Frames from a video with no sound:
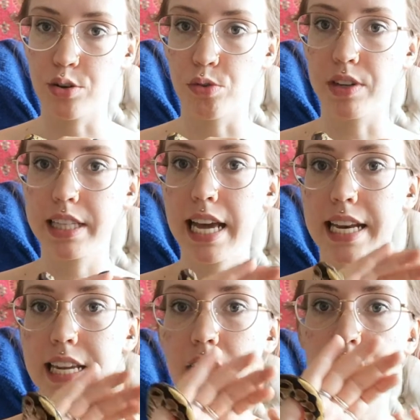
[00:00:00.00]
or really
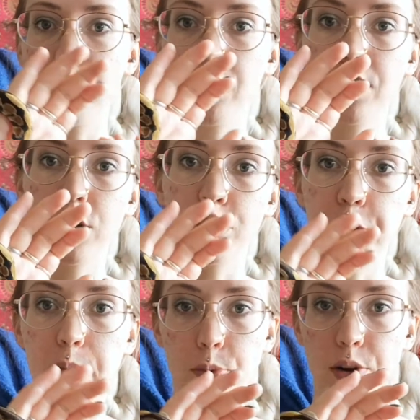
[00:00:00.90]
any other
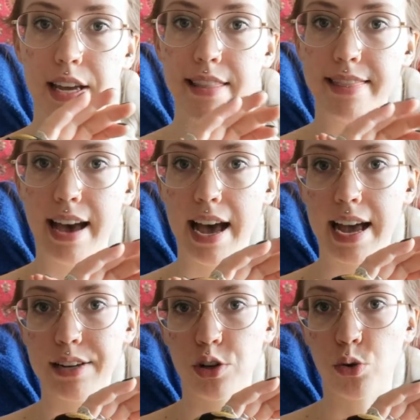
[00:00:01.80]
colubrid that